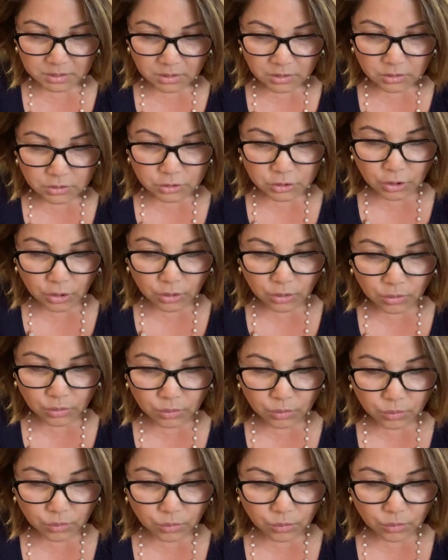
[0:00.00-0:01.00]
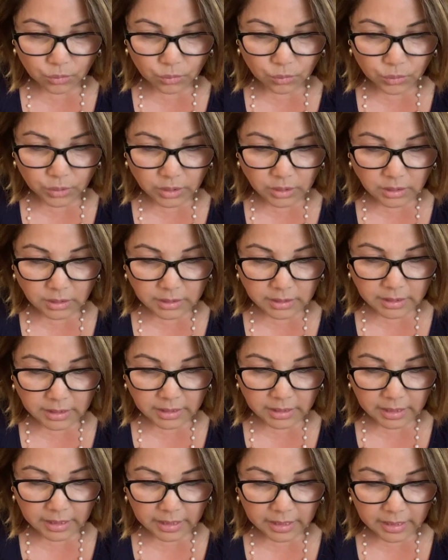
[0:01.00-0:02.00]
so we're
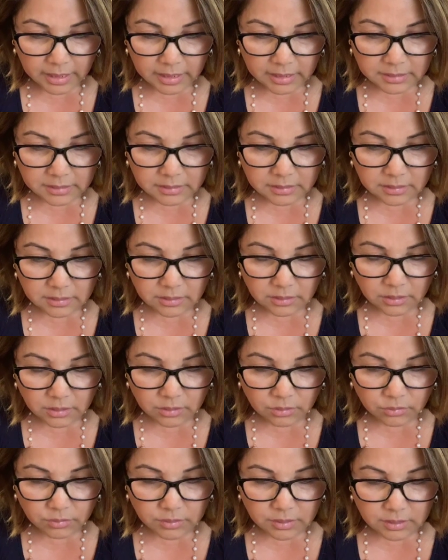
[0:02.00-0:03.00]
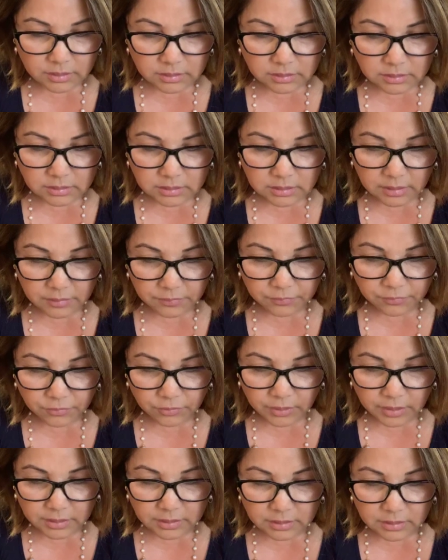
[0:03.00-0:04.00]
looking at, you know, this
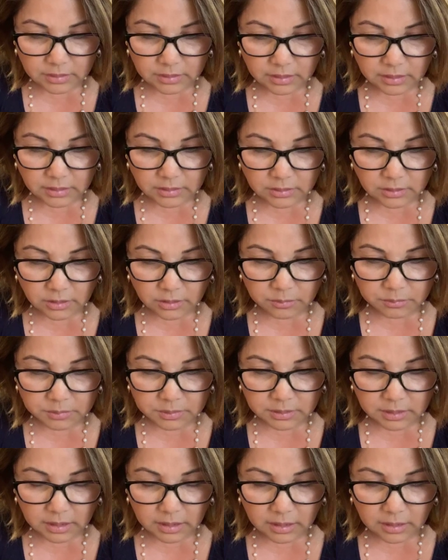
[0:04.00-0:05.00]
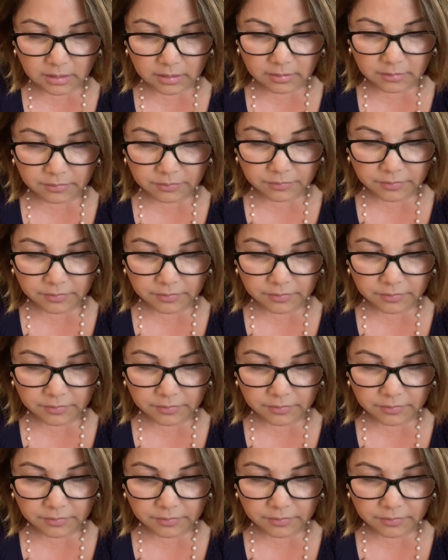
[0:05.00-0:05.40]
different in terms of